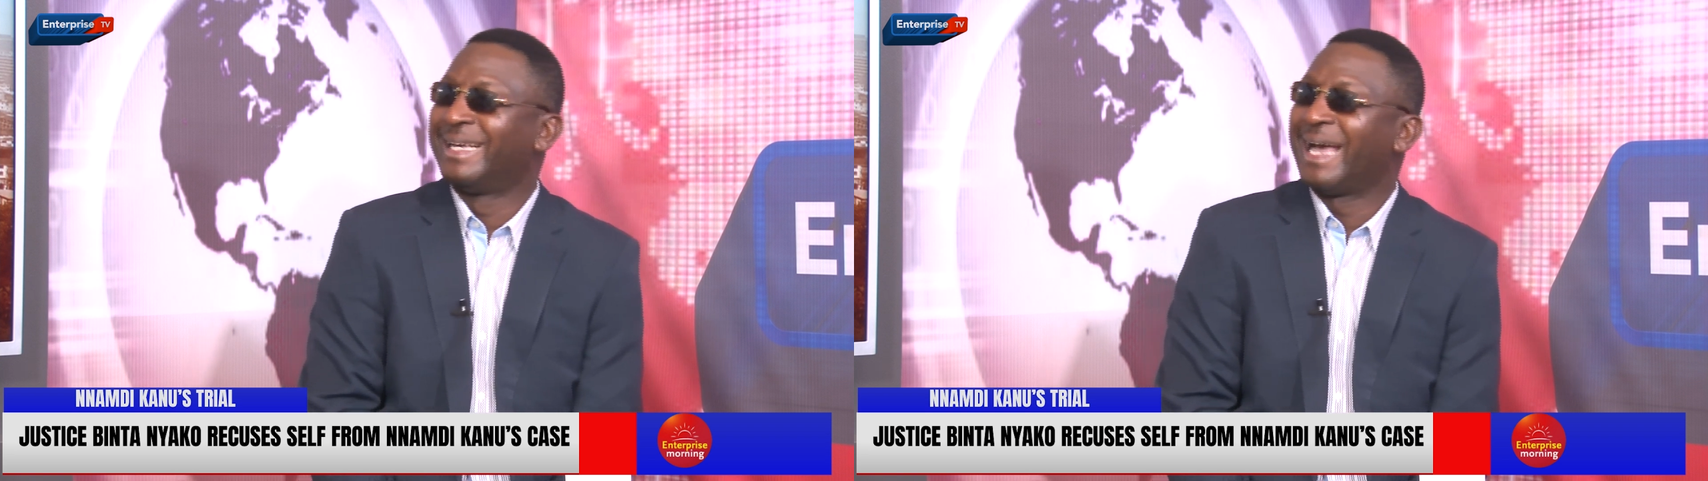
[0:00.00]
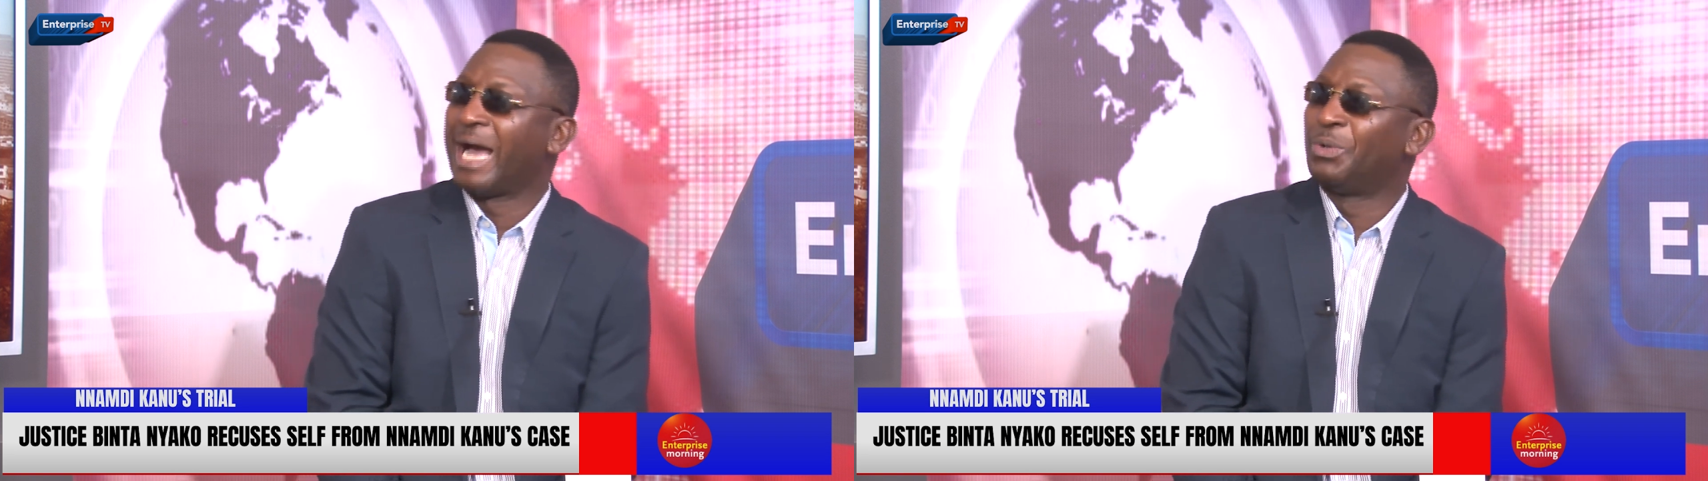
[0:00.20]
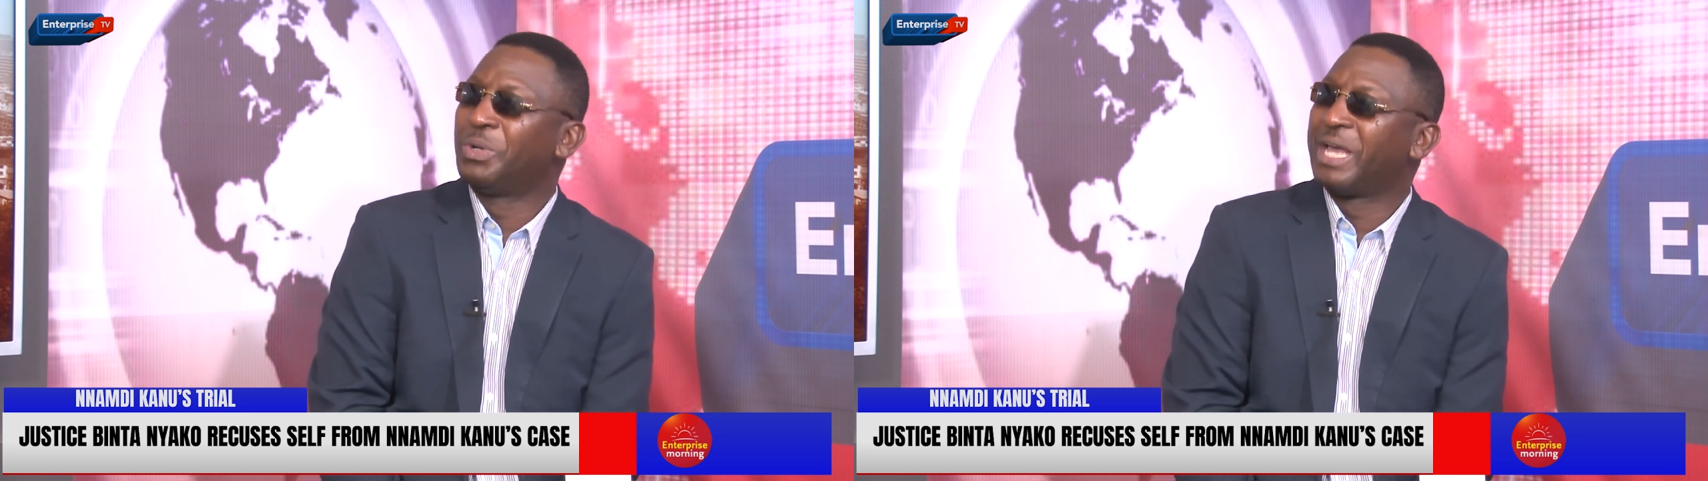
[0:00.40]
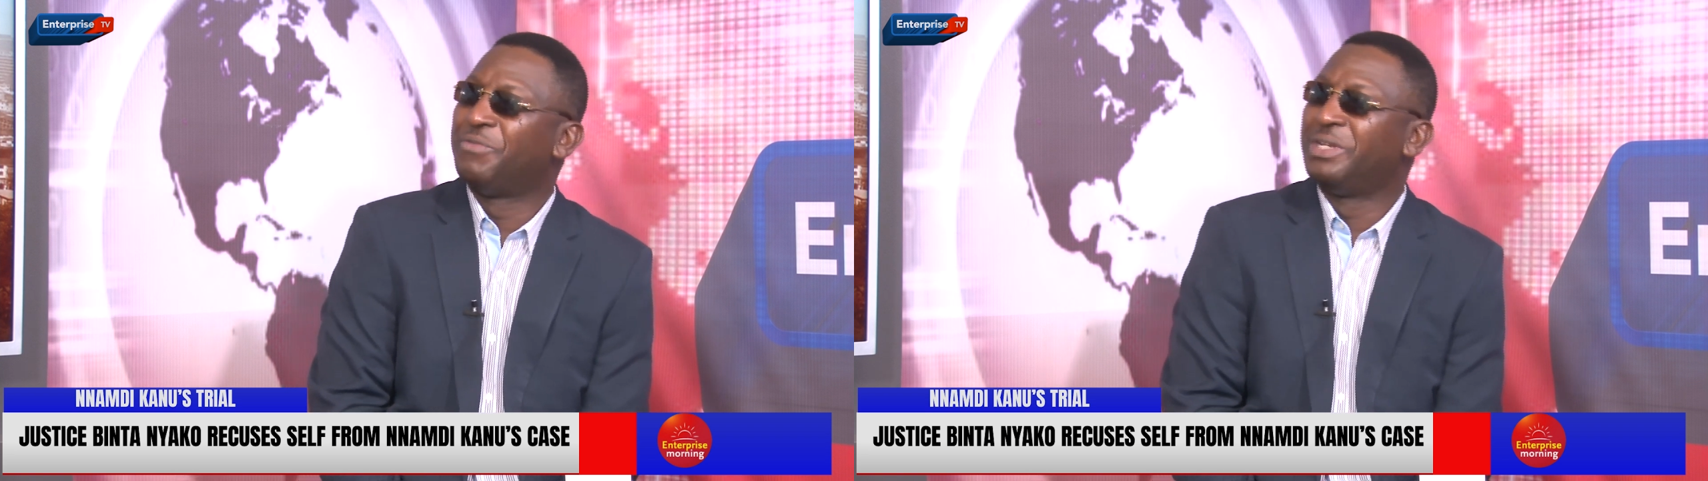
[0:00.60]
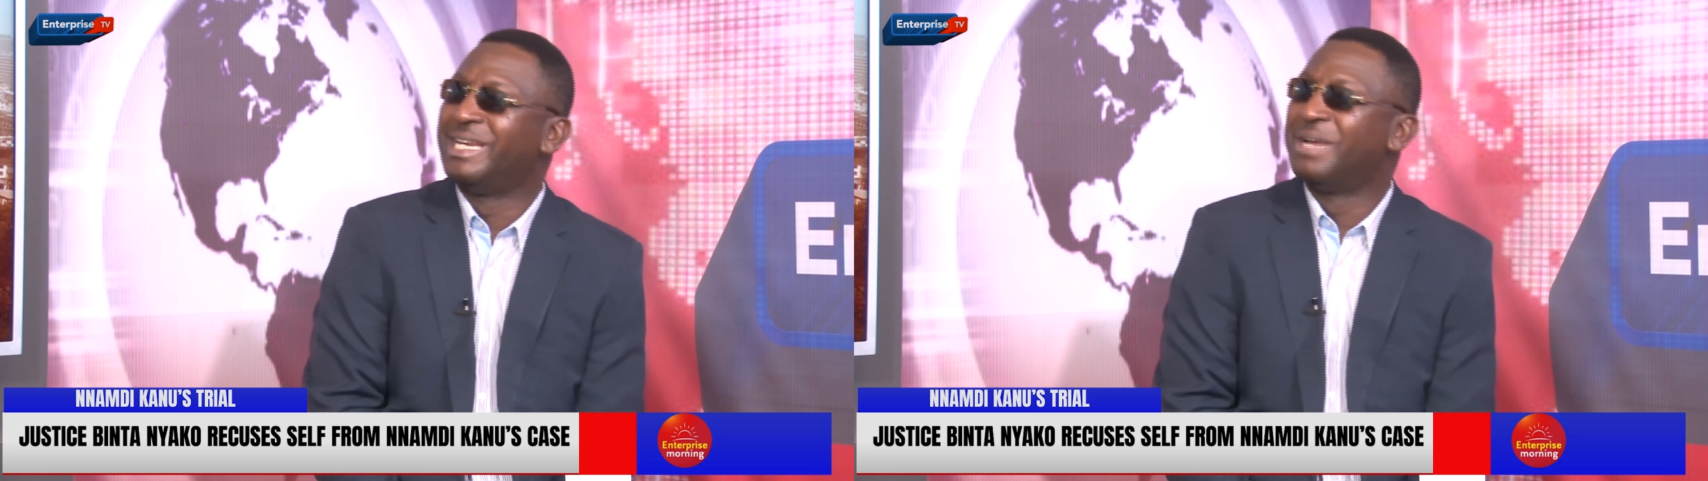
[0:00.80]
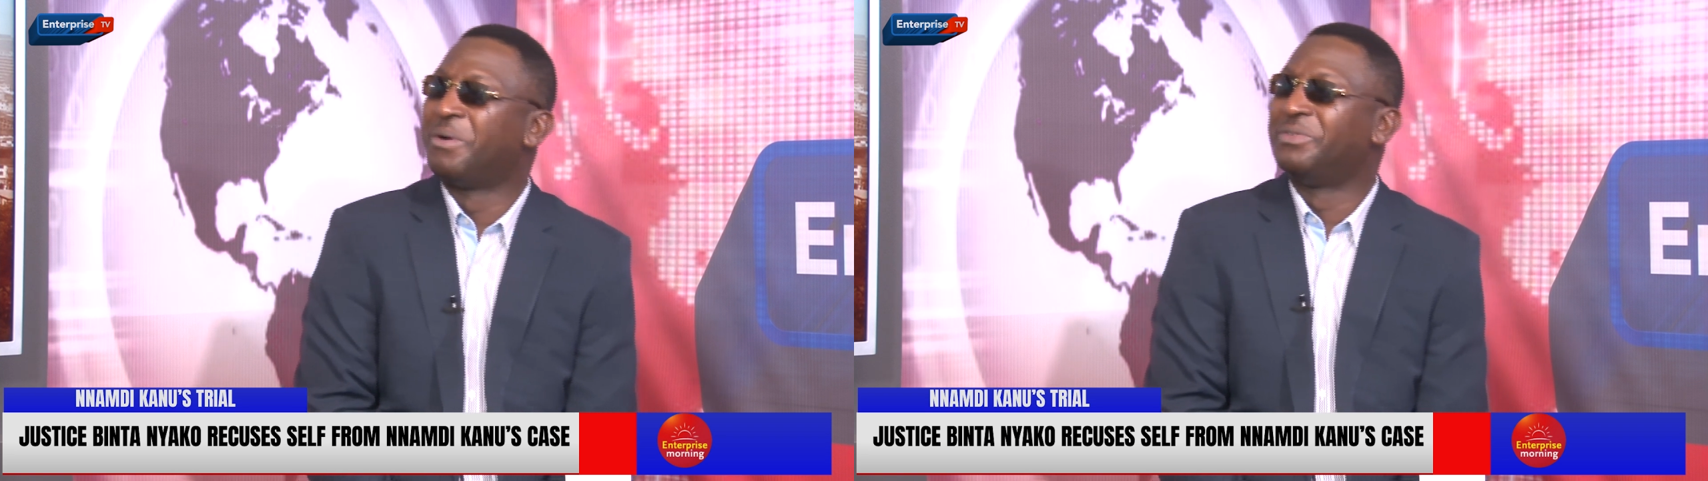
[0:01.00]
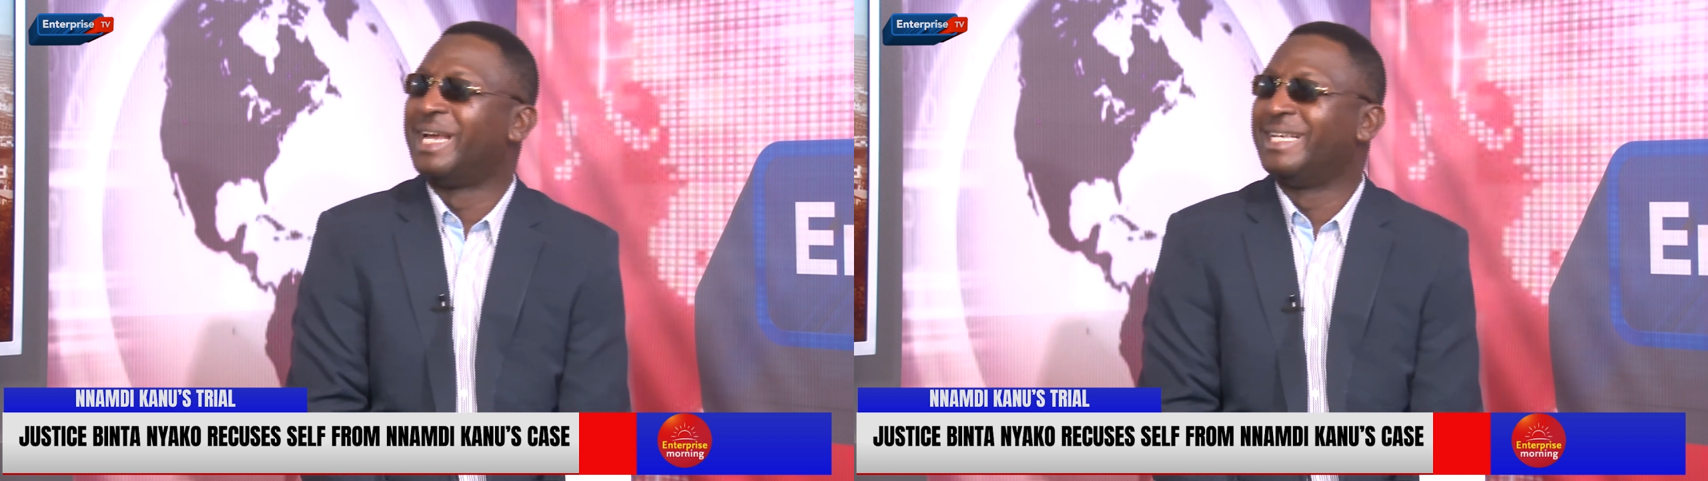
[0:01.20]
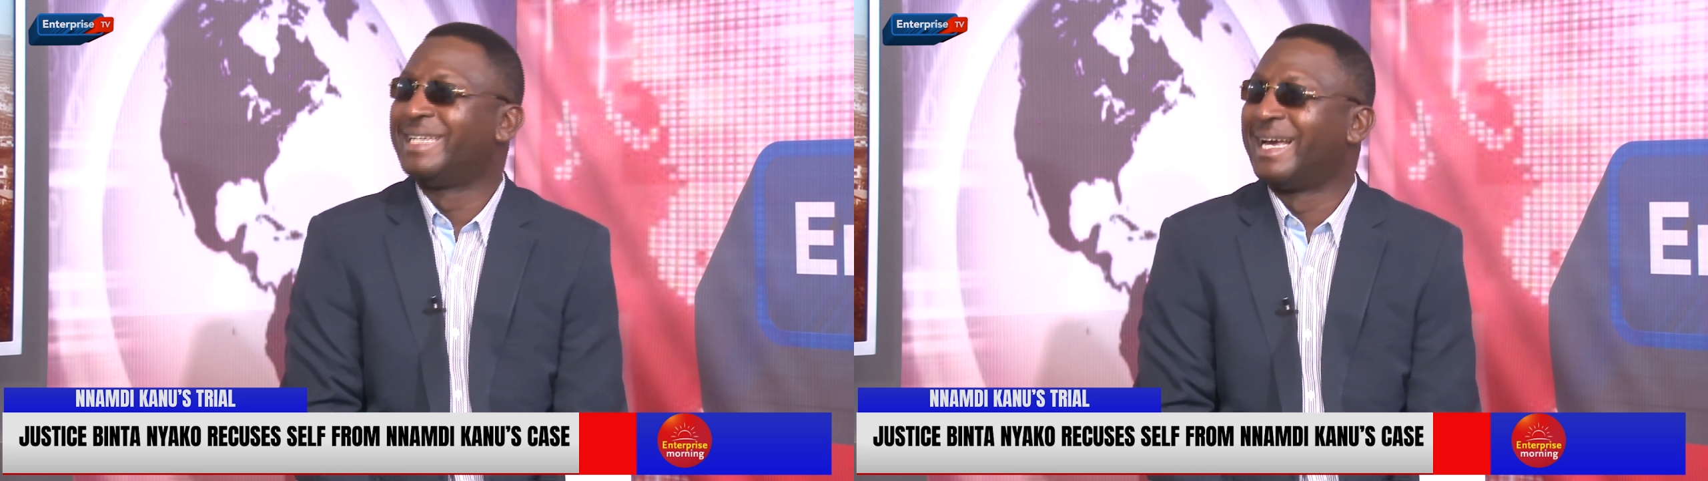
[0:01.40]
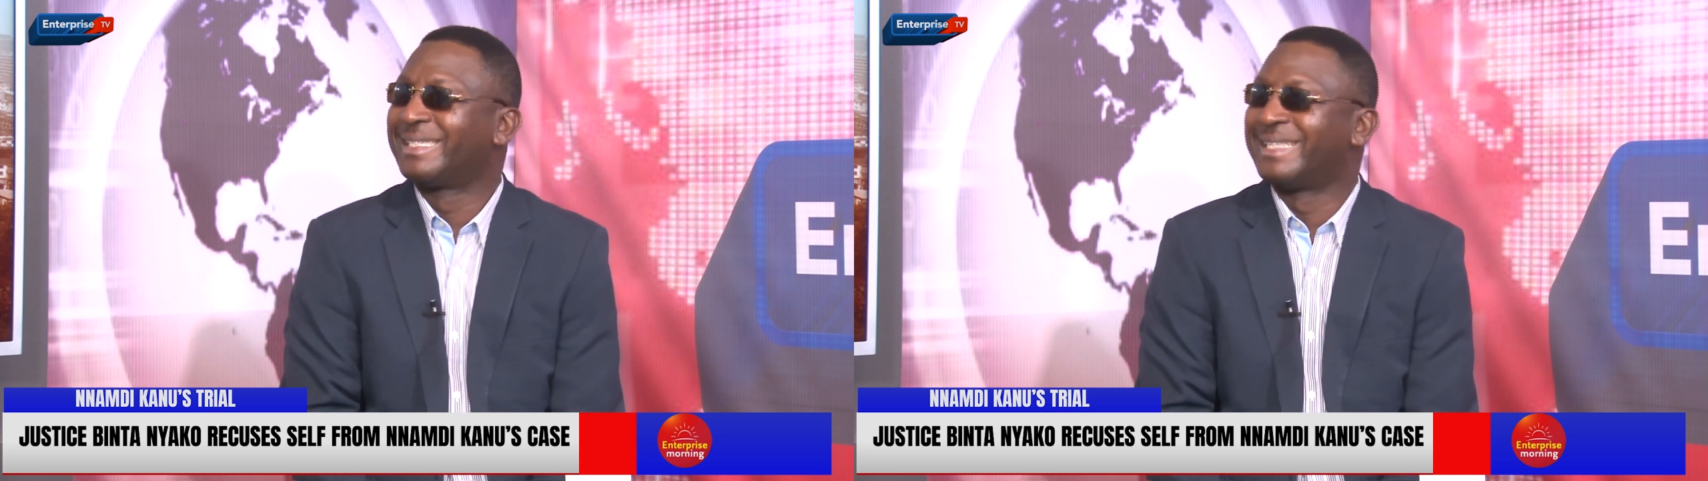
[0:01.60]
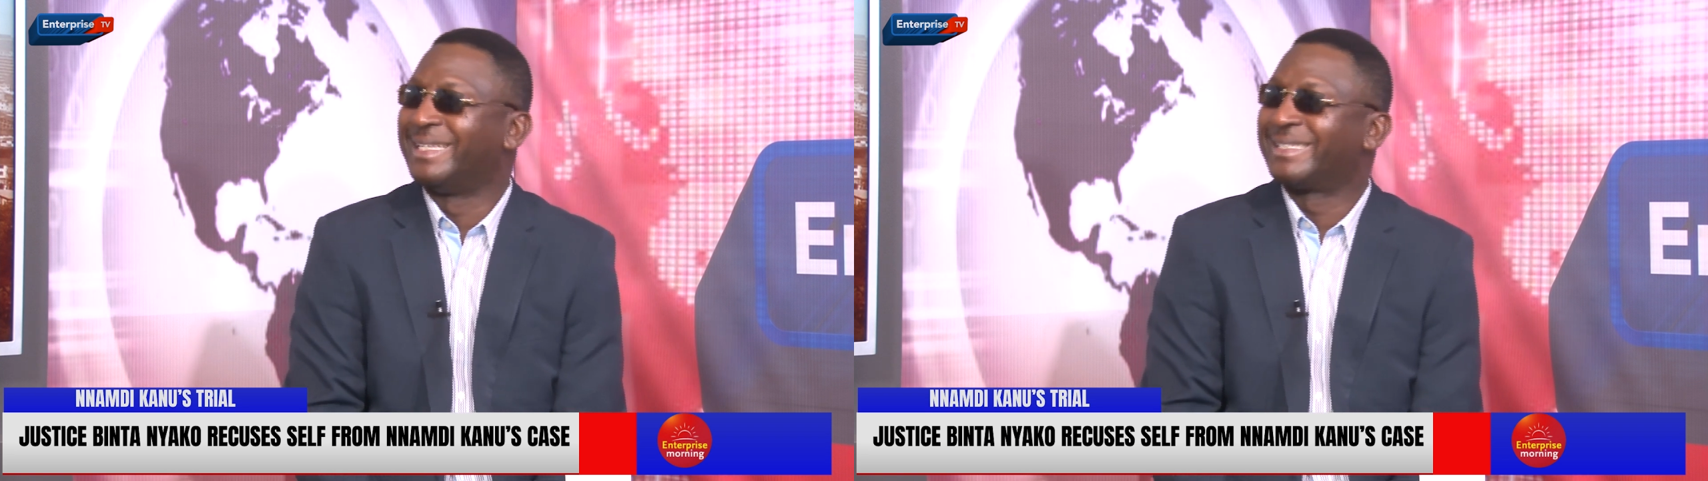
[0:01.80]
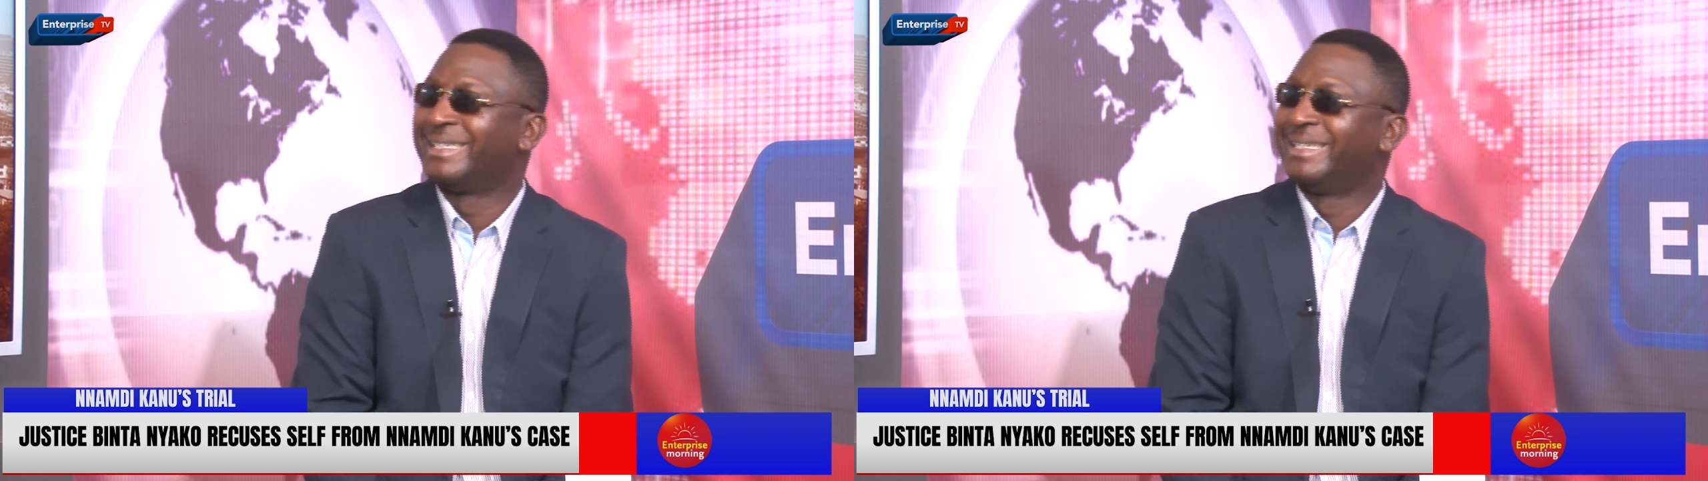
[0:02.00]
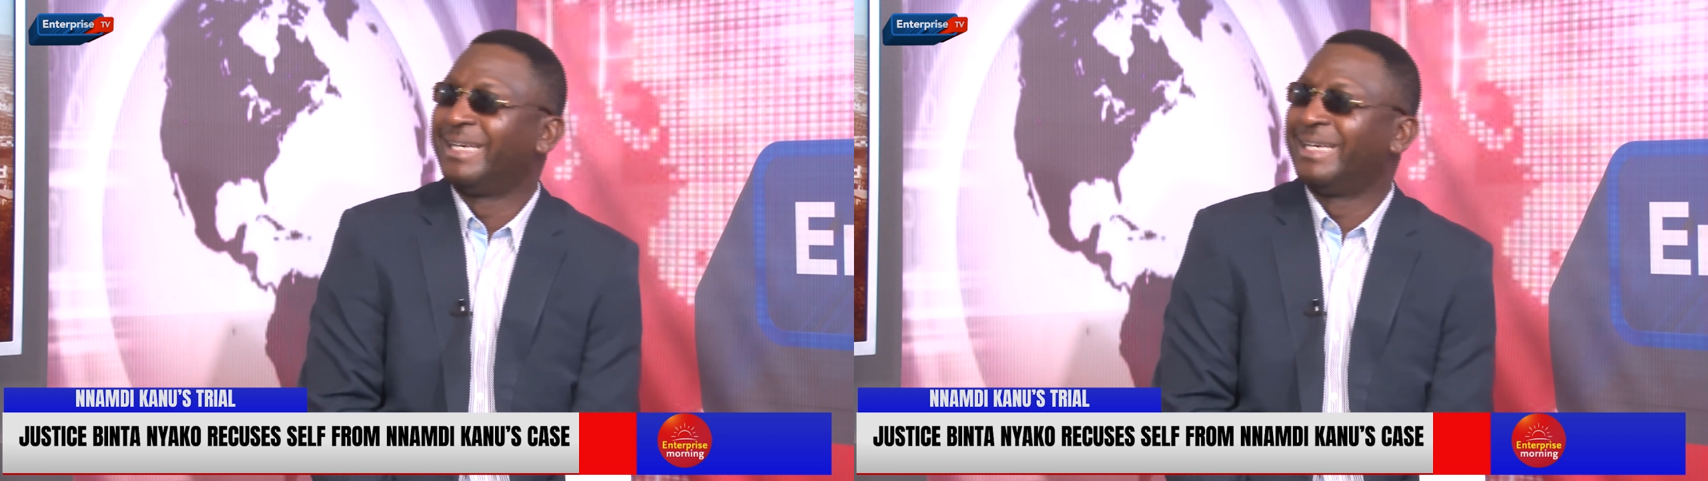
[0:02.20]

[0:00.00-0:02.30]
And who gave you the name of the Nigerian state?